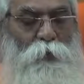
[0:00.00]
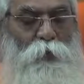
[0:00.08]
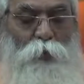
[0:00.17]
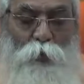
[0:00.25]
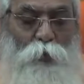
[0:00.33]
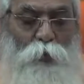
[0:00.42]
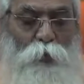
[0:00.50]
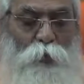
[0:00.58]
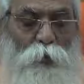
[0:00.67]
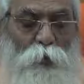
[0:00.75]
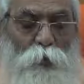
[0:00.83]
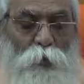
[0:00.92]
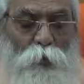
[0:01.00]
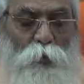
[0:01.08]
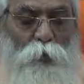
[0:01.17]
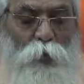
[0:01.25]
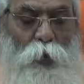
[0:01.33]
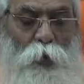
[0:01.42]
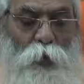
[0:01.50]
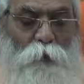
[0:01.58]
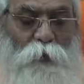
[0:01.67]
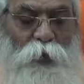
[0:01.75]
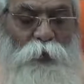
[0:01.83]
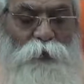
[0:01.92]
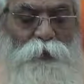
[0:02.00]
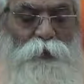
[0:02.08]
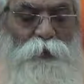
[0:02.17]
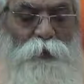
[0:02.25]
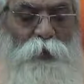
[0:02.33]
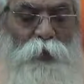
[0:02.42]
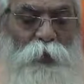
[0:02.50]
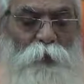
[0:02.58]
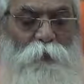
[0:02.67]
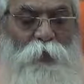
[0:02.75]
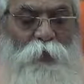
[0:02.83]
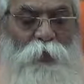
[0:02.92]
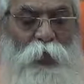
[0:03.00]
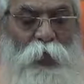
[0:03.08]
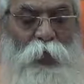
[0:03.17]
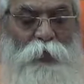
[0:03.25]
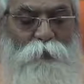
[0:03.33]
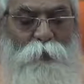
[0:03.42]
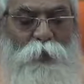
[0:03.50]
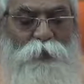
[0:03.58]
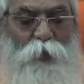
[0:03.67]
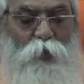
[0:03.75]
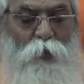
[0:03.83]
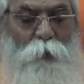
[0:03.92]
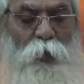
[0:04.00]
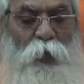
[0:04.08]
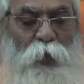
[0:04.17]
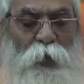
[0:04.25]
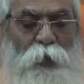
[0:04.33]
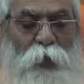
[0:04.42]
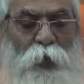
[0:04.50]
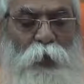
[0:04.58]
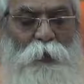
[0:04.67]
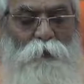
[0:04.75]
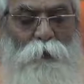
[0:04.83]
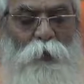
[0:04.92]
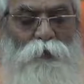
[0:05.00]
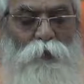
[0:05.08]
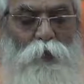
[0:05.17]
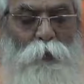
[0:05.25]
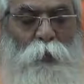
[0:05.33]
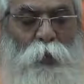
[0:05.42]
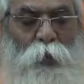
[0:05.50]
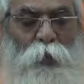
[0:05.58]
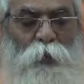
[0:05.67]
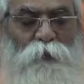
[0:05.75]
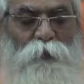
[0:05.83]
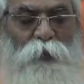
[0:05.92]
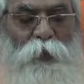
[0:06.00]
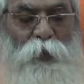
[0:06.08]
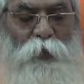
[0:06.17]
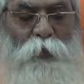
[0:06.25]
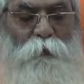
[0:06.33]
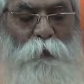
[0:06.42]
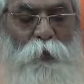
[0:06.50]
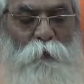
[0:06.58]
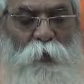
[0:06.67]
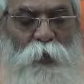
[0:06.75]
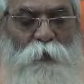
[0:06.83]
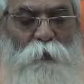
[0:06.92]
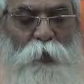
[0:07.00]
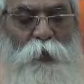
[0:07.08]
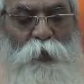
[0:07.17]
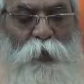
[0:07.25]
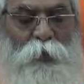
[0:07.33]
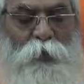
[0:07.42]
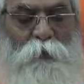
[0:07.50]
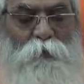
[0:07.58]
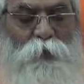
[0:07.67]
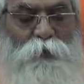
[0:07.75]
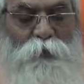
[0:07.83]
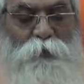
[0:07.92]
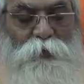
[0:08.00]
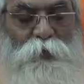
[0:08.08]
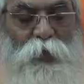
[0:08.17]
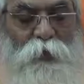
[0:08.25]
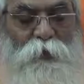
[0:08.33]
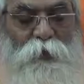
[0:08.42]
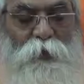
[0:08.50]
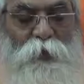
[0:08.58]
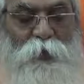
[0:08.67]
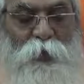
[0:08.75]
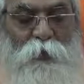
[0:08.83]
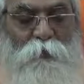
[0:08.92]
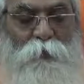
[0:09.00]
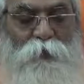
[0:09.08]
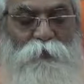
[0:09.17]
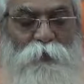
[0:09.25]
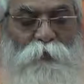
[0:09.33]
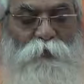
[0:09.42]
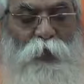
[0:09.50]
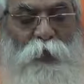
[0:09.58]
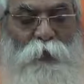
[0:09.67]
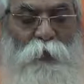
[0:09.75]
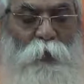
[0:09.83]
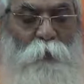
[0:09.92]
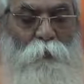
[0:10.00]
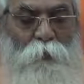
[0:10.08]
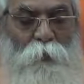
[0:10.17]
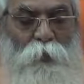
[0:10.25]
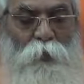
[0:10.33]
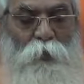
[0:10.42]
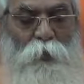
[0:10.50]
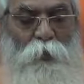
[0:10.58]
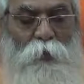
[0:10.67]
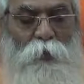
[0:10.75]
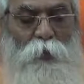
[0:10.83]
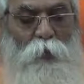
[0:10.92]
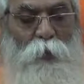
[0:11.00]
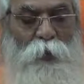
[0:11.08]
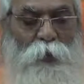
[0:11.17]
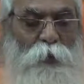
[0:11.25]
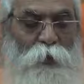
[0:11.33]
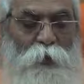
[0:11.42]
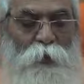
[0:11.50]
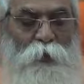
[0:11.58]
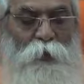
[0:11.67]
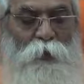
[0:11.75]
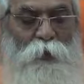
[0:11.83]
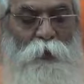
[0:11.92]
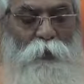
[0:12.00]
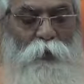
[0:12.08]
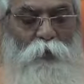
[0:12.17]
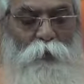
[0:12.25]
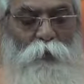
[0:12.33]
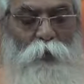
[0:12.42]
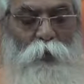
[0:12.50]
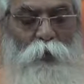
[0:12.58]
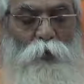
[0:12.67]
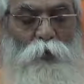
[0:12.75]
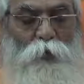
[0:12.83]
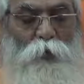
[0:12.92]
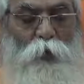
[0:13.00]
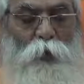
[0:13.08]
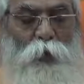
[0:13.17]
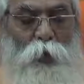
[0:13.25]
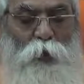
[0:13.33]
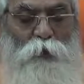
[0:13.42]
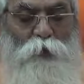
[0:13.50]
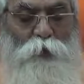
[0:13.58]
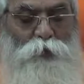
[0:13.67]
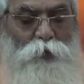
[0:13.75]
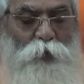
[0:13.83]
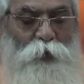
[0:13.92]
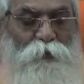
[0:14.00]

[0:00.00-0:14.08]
you always live in the Atma Sarupa, and Atma Sarupa is Yajna, Paramatma. Yajna means that, Gya means Janna, knowing. You know your truth